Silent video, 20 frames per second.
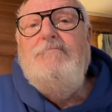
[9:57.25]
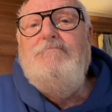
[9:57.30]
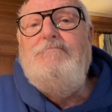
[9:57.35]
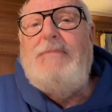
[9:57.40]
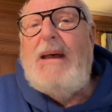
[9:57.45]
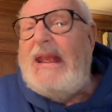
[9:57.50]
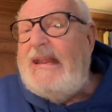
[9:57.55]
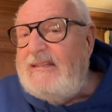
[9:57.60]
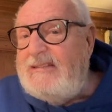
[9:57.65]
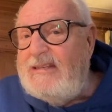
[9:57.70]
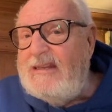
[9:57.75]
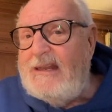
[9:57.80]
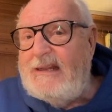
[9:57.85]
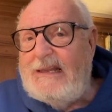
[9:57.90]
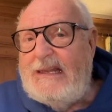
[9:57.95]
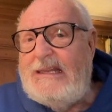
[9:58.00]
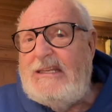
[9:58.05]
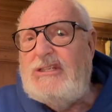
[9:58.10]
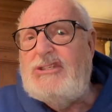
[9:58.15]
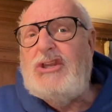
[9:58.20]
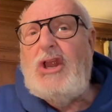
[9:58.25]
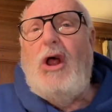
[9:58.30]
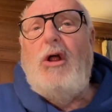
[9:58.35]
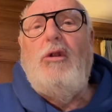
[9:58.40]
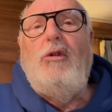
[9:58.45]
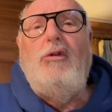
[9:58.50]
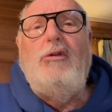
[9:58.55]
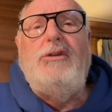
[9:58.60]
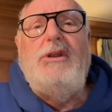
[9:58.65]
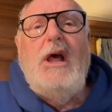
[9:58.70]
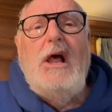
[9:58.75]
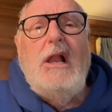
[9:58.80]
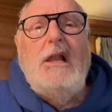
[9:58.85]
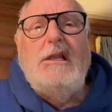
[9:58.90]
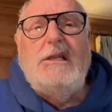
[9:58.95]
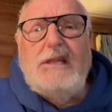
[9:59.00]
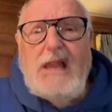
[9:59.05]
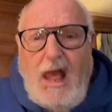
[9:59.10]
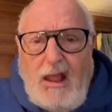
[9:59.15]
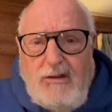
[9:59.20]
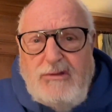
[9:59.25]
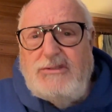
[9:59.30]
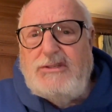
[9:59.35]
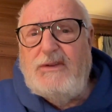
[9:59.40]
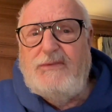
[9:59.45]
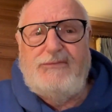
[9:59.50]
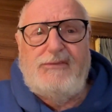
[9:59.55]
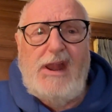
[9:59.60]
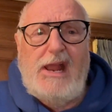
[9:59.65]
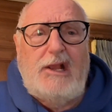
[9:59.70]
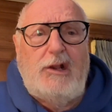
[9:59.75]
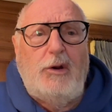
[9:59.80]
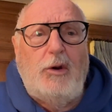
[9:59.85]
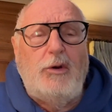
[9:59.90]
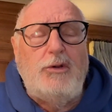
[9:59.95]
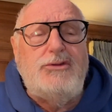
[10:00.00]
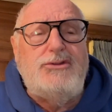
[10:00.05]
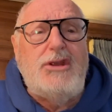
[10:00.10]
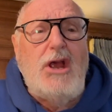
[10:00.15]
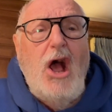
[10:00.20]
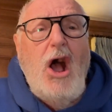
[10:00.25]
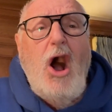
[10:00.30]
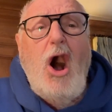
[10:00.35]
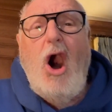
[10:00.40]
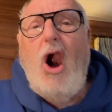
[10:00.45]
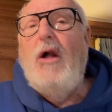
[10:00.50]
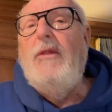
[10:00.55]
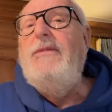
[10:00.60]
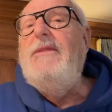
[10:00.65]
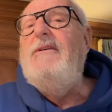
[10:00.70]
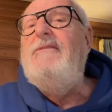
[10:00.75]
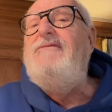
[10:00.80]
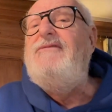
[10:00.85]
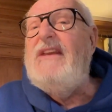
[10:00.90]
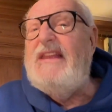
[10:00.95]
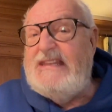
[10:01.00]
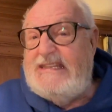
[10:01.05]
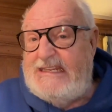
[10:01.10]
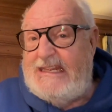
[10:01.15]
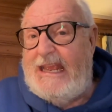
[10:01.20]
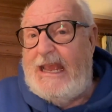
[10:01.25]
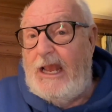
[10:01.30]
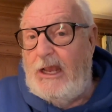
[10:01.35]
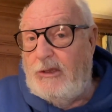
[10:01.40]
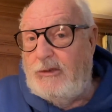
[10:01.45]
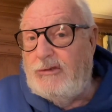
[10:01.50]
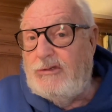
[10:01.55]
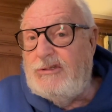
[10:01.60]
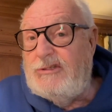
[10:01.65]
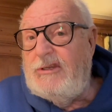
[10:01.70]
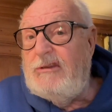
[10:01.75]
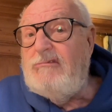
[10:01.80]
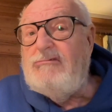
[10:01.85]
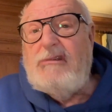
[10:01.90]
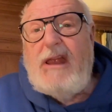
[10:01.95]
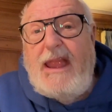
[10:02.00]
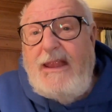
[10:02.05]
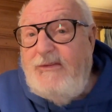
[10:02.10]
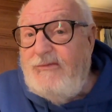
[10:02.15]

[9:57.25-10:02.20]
basically sold loads of records on the videos. Great